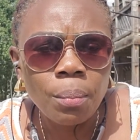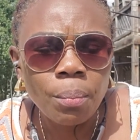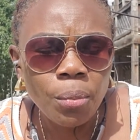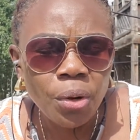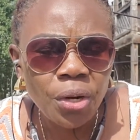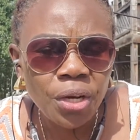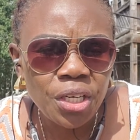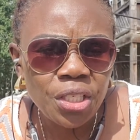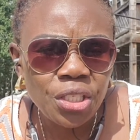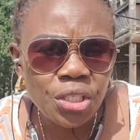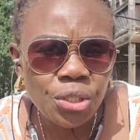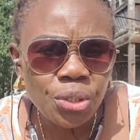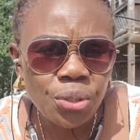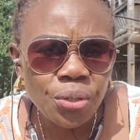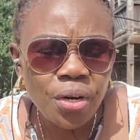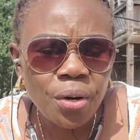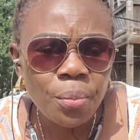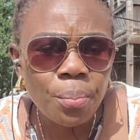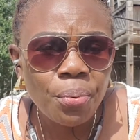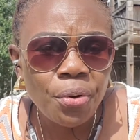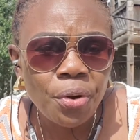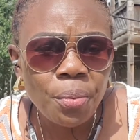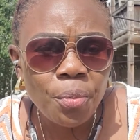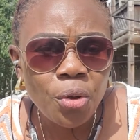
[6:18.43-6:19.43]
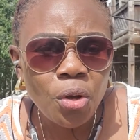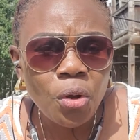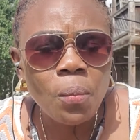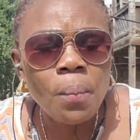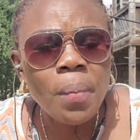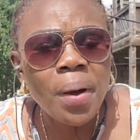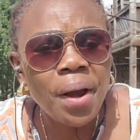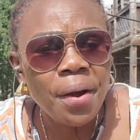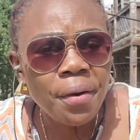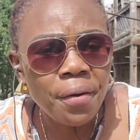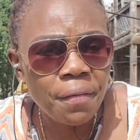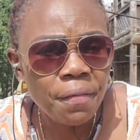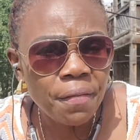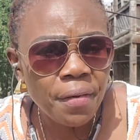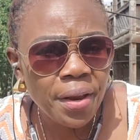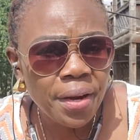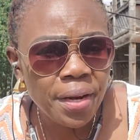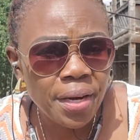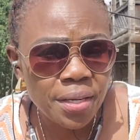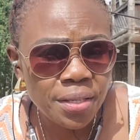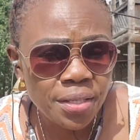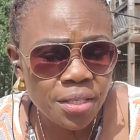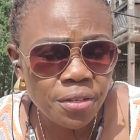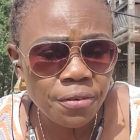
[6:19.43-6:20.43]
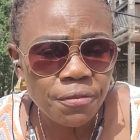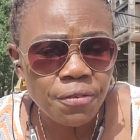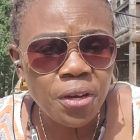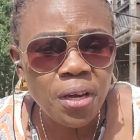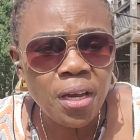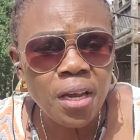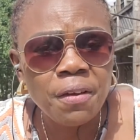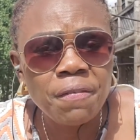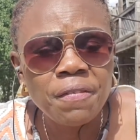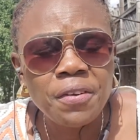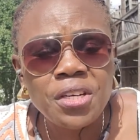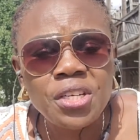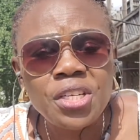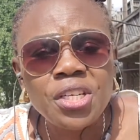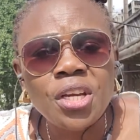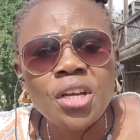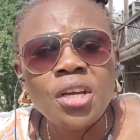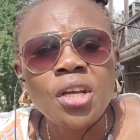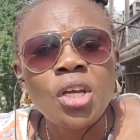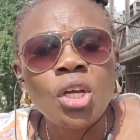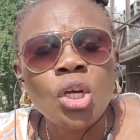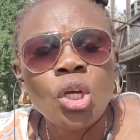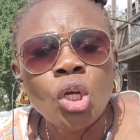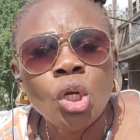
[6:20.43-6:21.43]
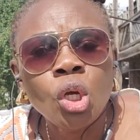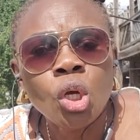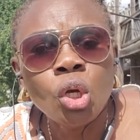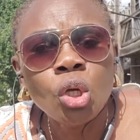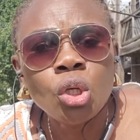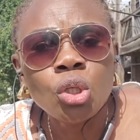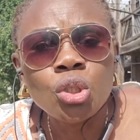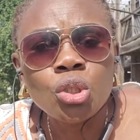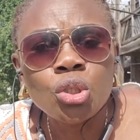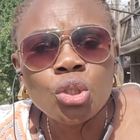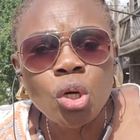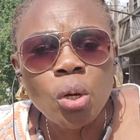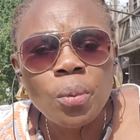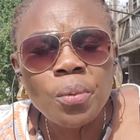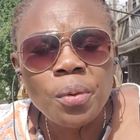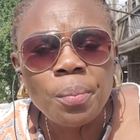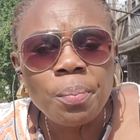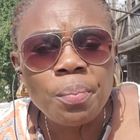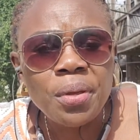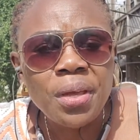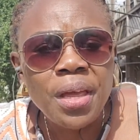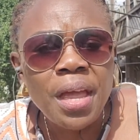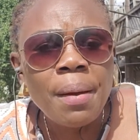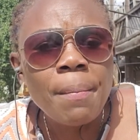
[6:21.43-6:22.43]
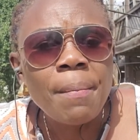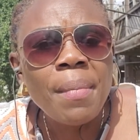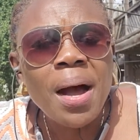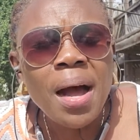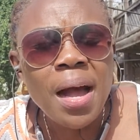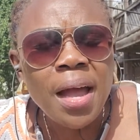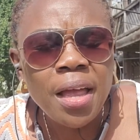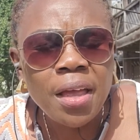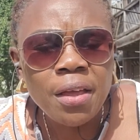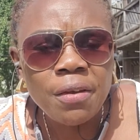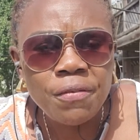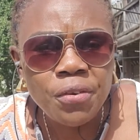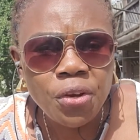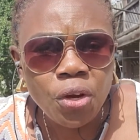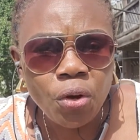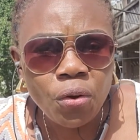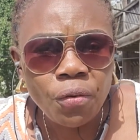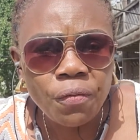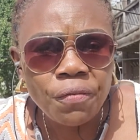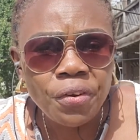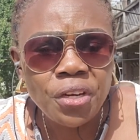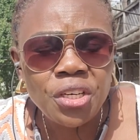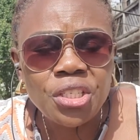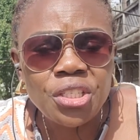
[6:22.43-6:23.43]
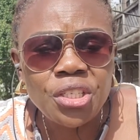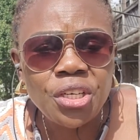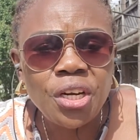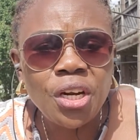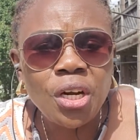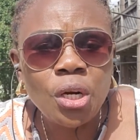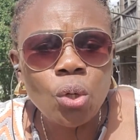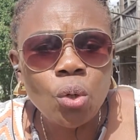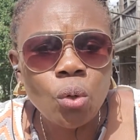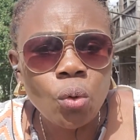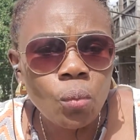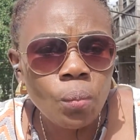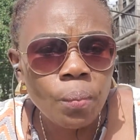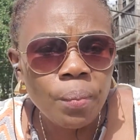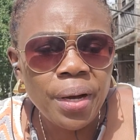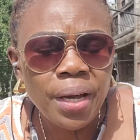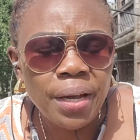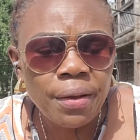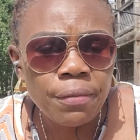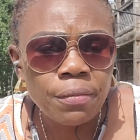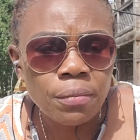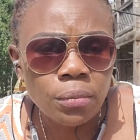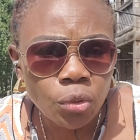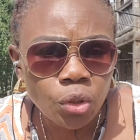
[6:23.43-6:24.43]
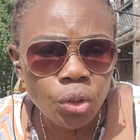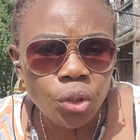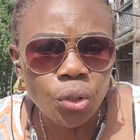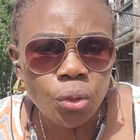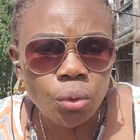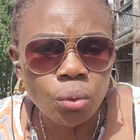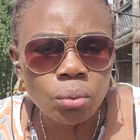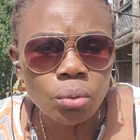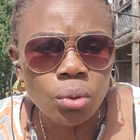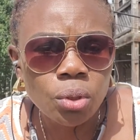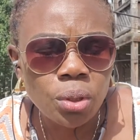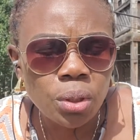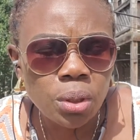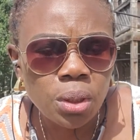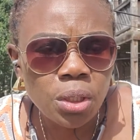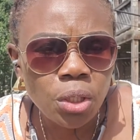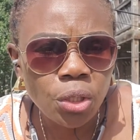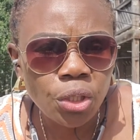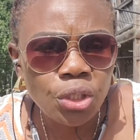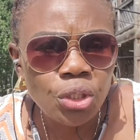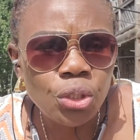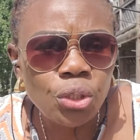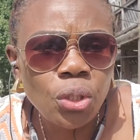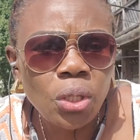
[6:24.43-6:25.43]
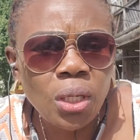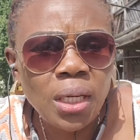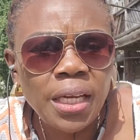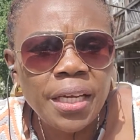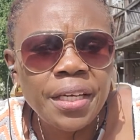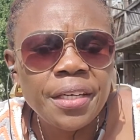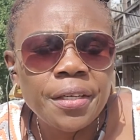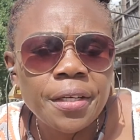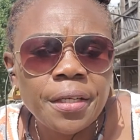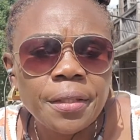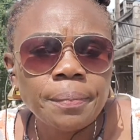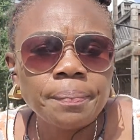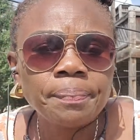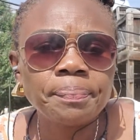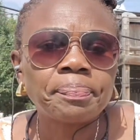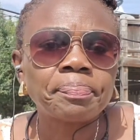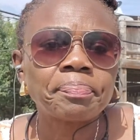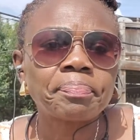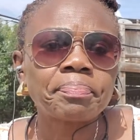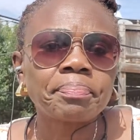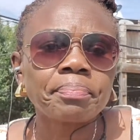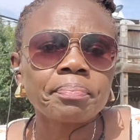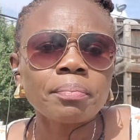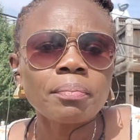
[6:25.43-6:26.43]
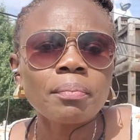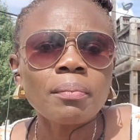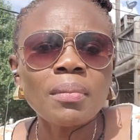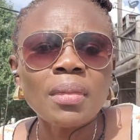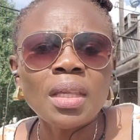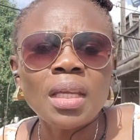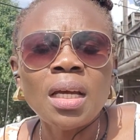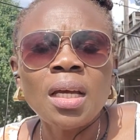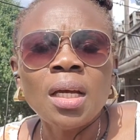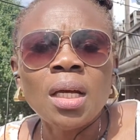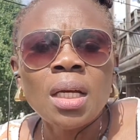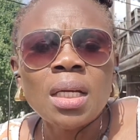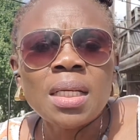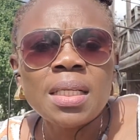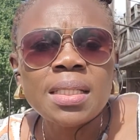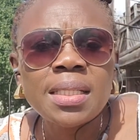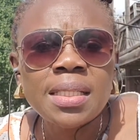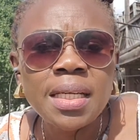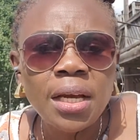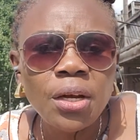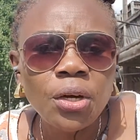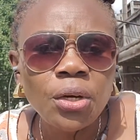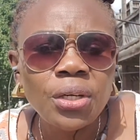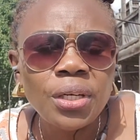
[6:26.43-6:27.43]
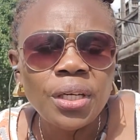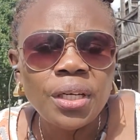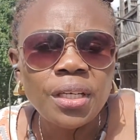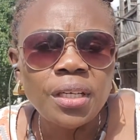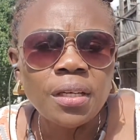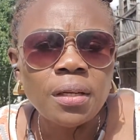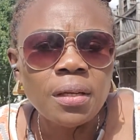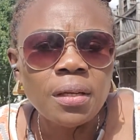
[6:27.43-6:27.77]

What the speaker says: insurance premium by refinance if you're FHA. Drop the PMI if you're conventional loan by talking to your lender. Secondly,